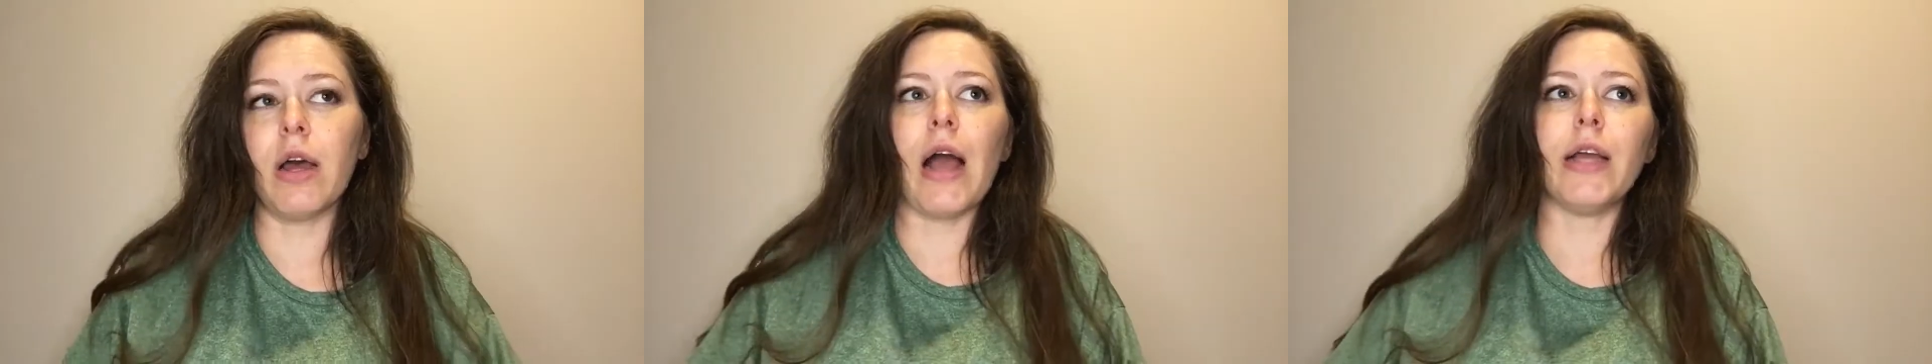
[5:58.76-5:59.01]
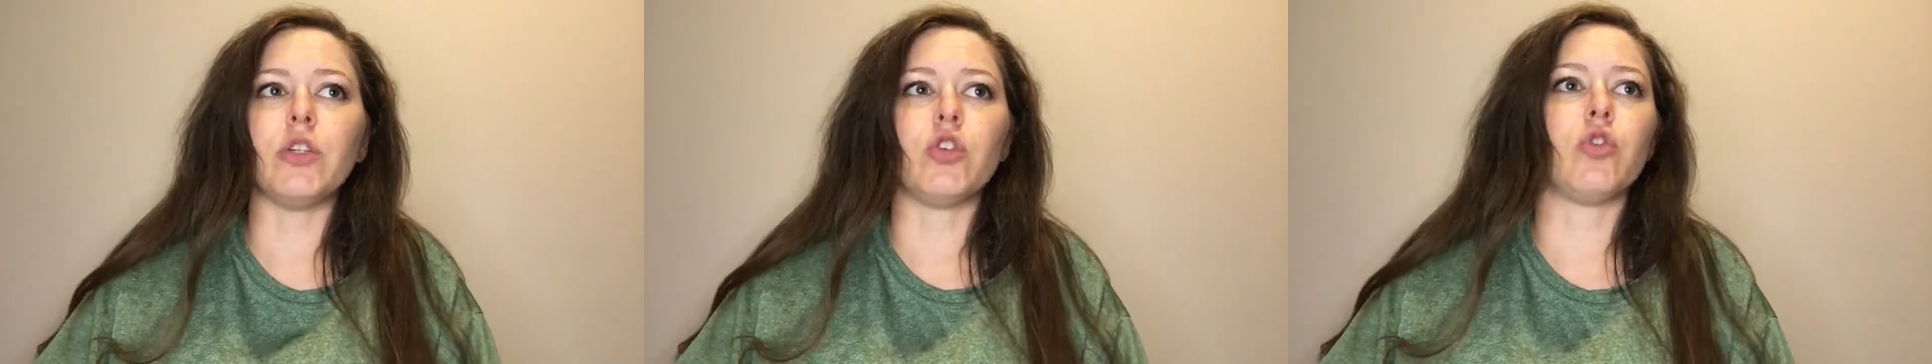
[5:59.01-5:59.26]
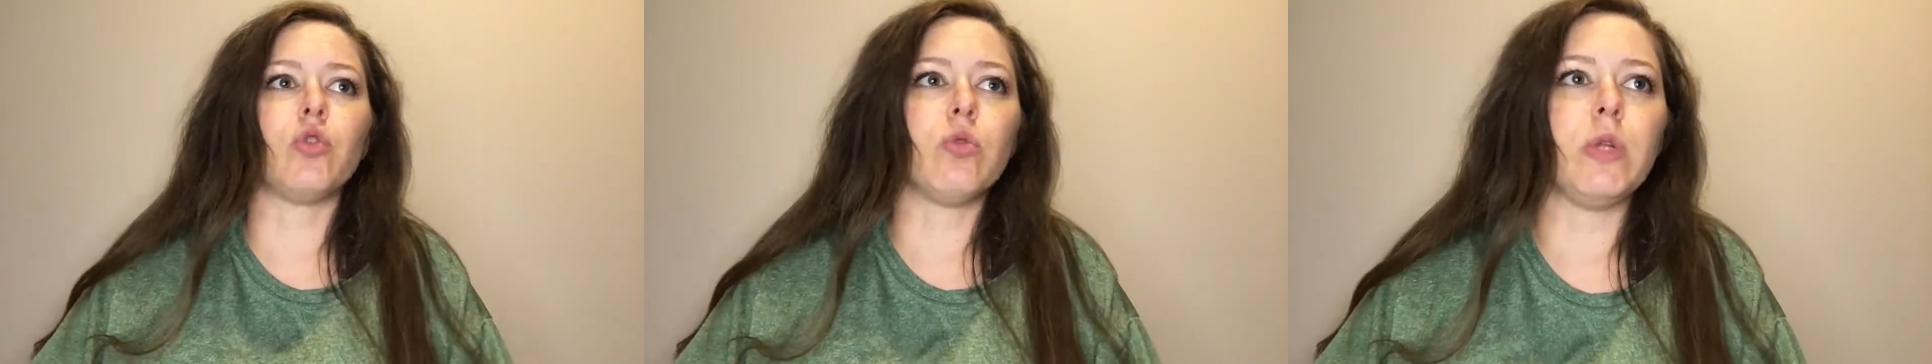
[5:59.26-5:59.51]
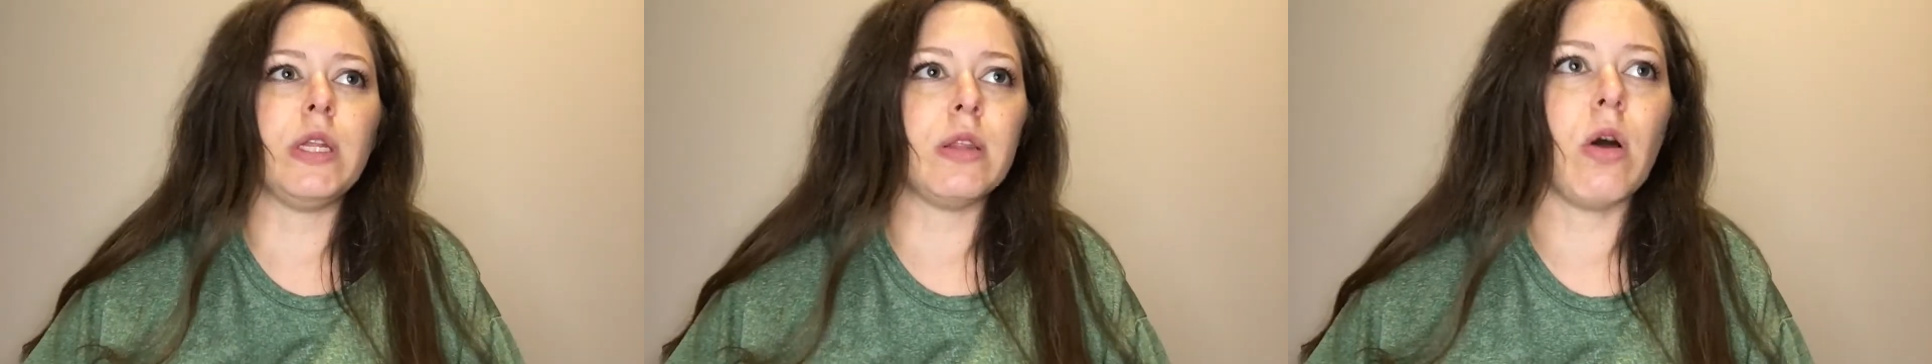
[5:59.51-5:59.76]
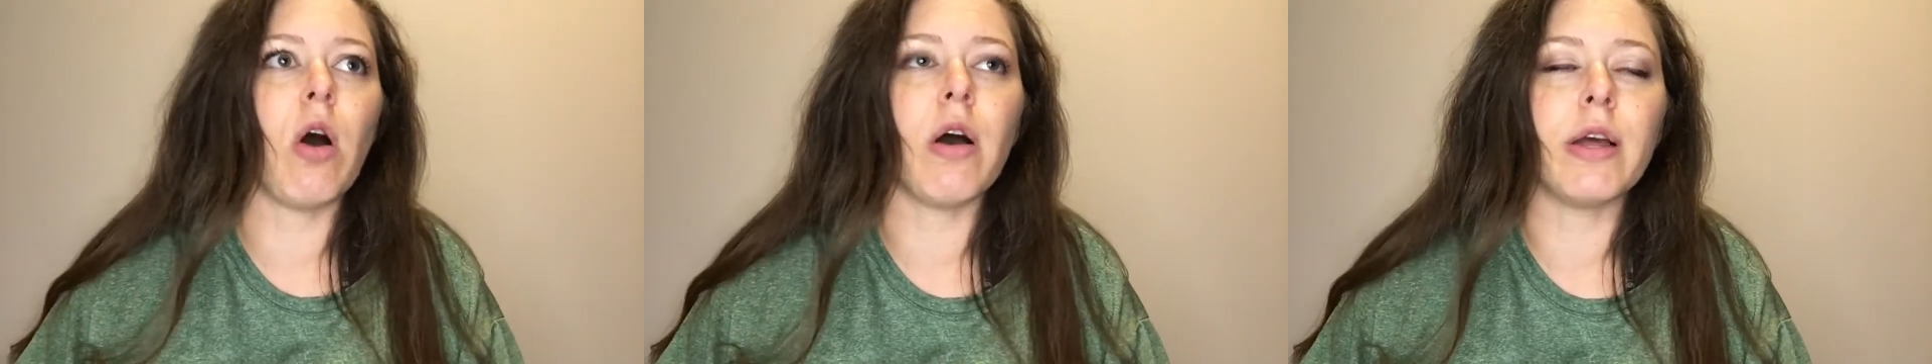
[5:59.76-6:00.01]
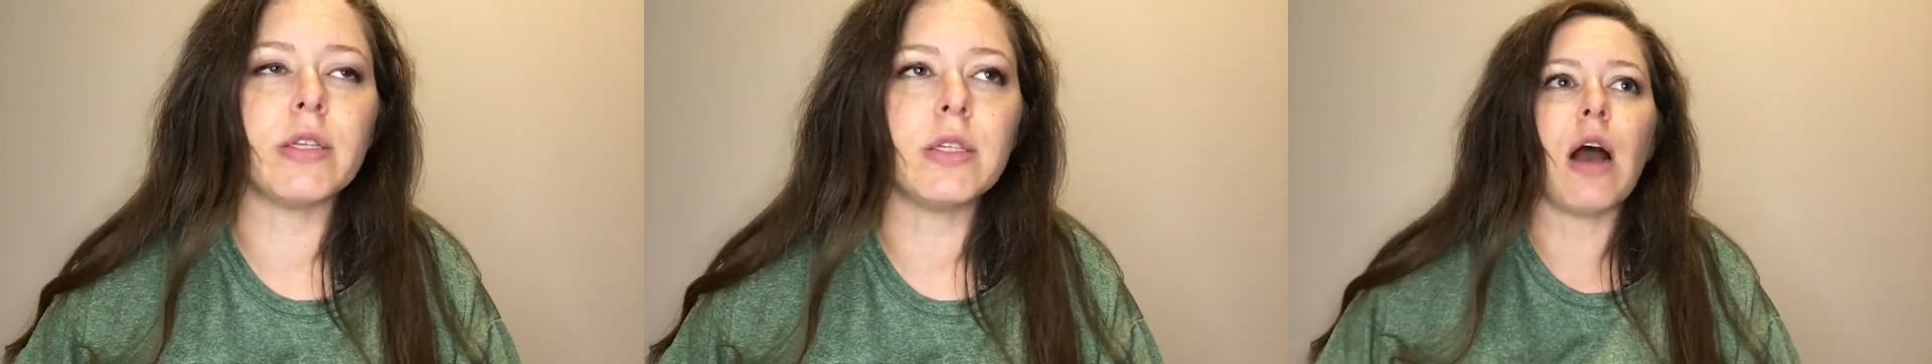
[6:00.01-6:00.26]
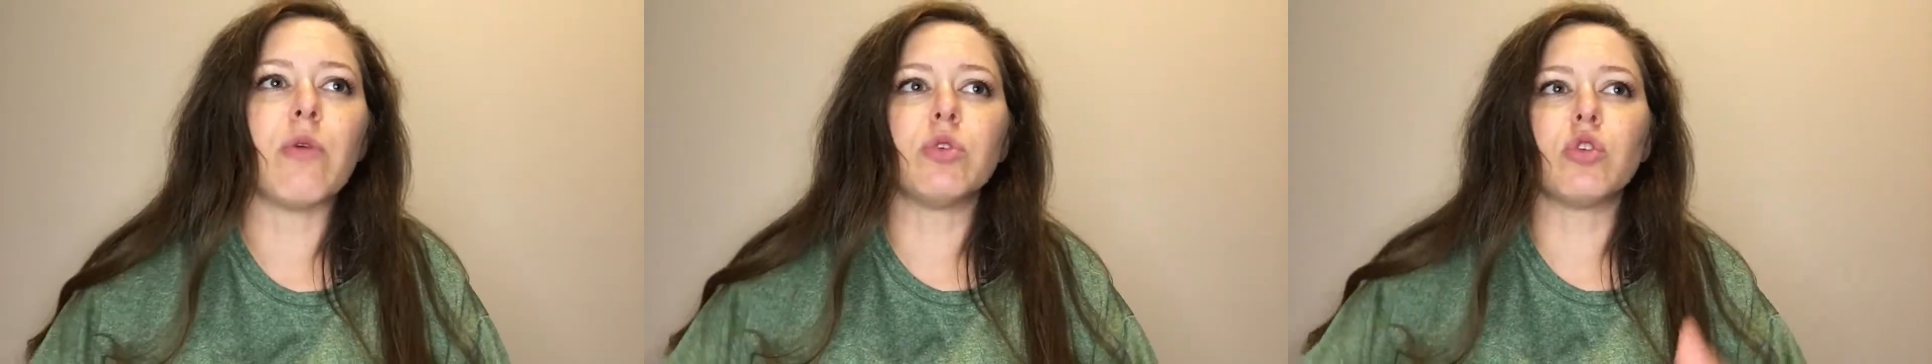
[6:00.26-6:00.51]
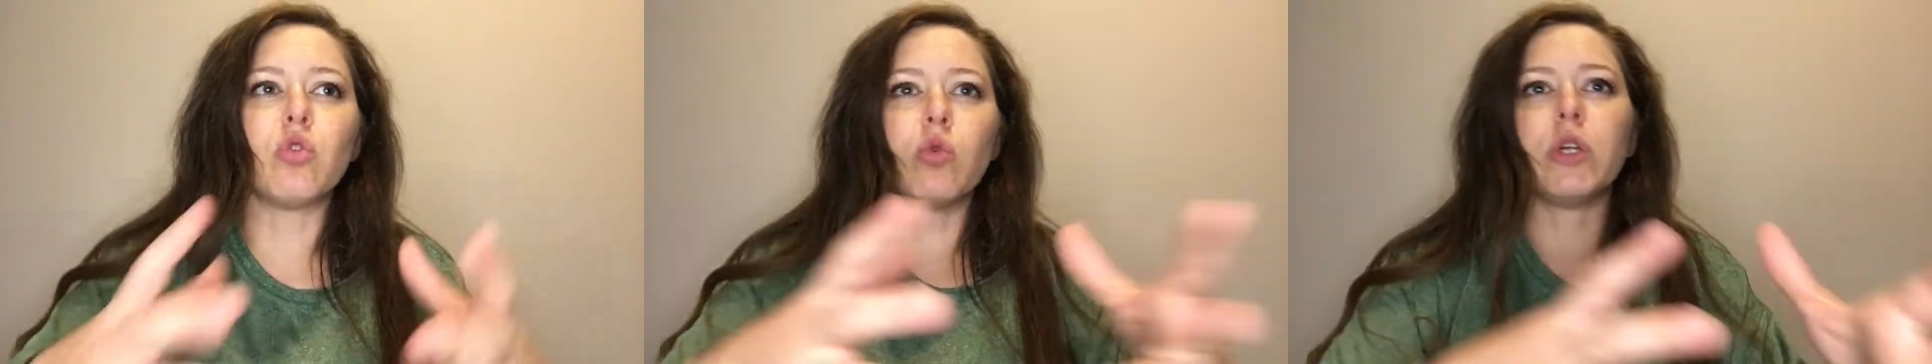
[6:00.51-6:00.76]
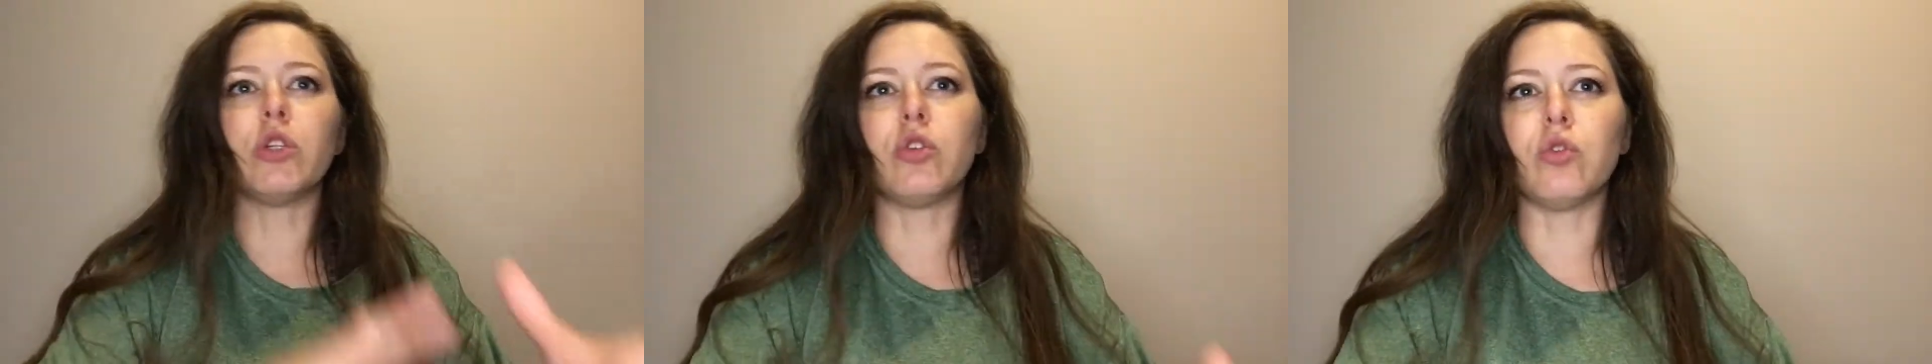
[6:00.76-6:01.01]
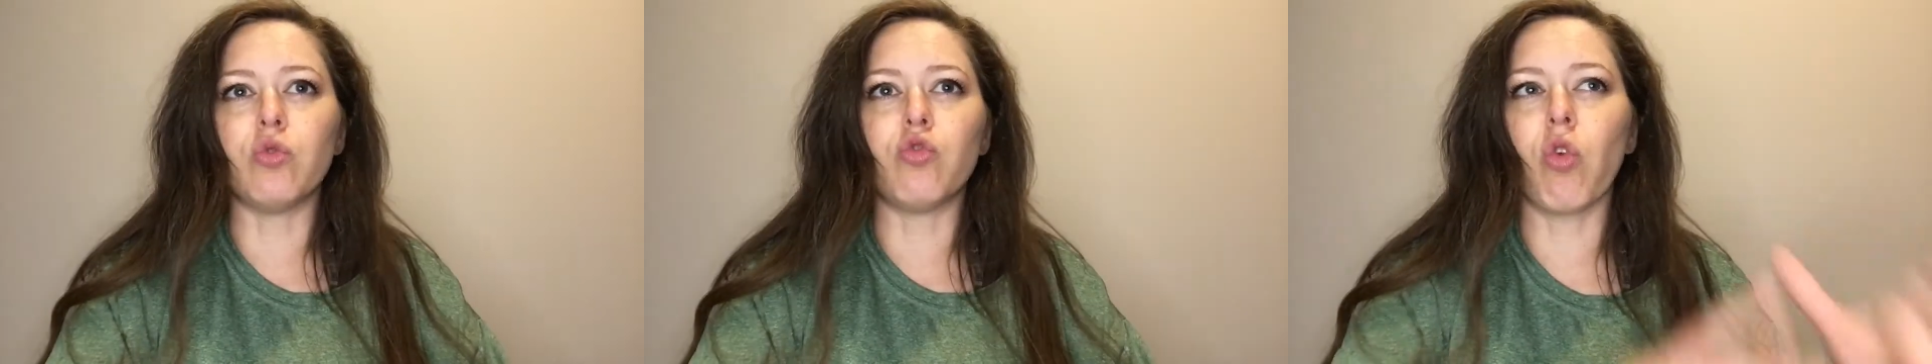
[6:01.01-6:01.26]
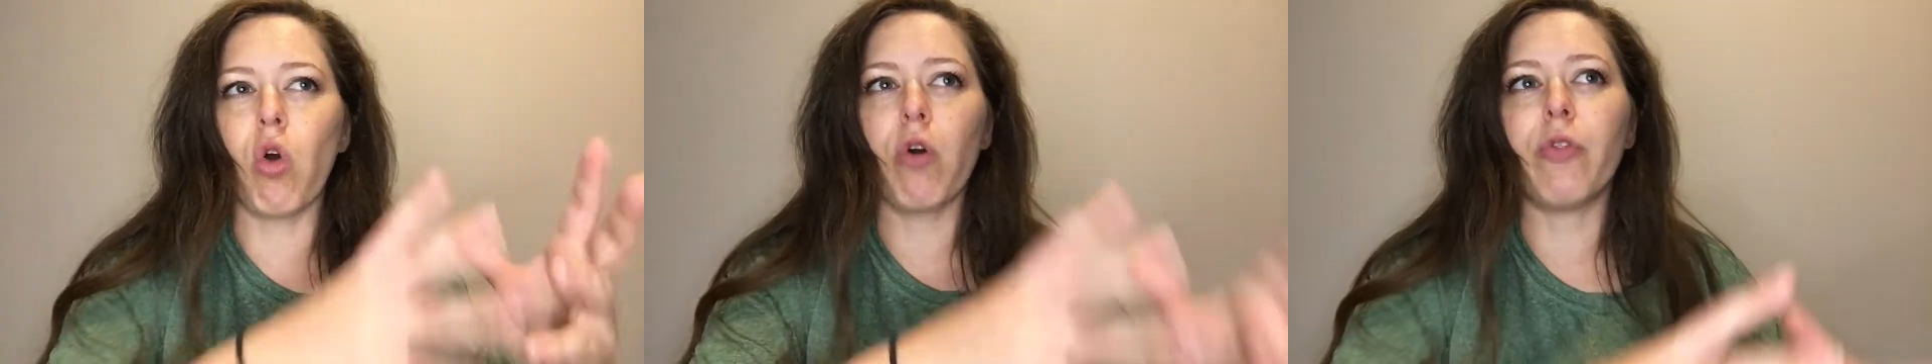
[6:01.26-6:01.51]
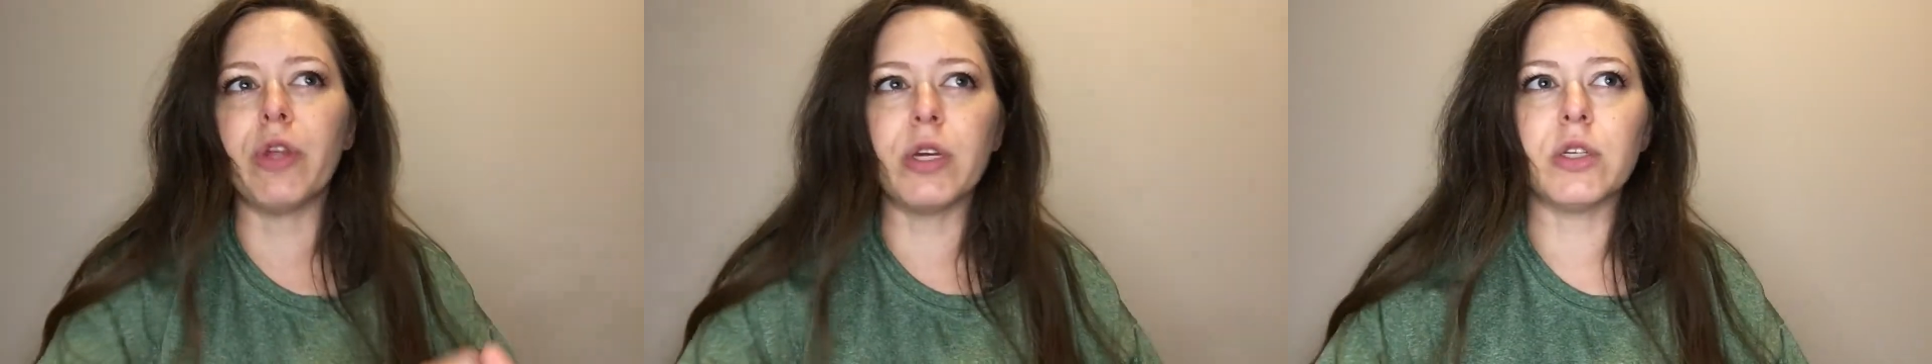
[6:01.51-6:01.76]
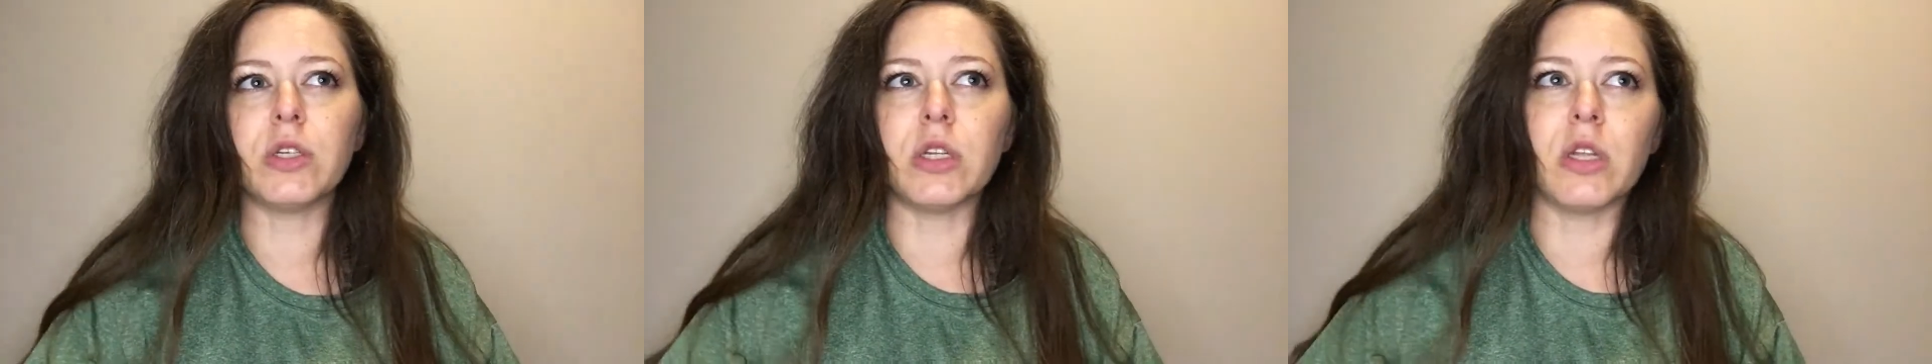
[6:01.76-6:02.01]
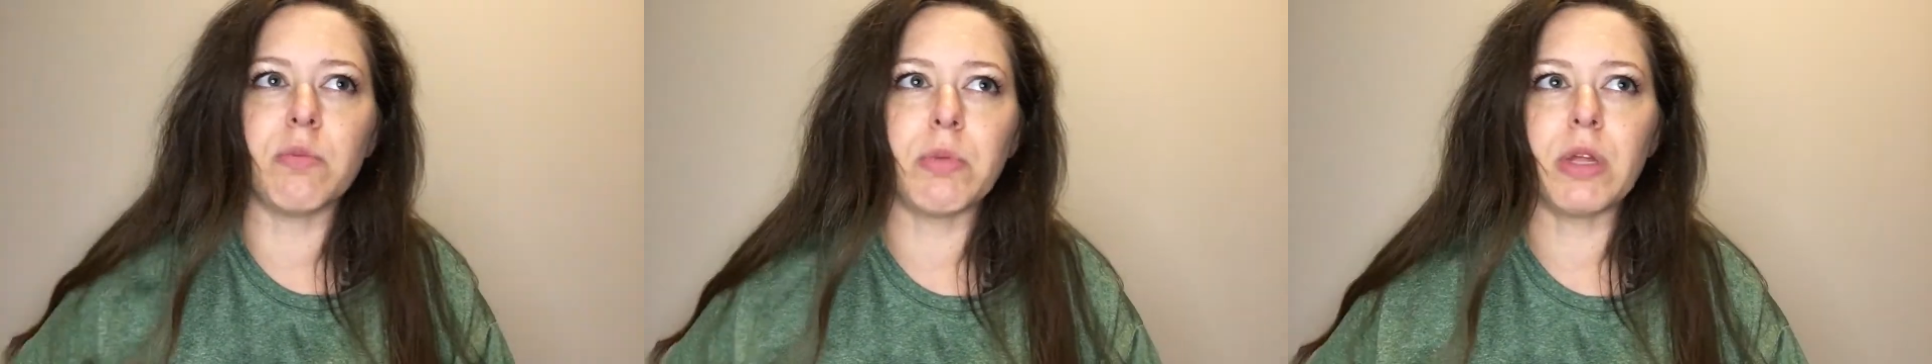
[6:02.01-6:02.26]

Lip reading: I truly thought I was going to draw this and then be,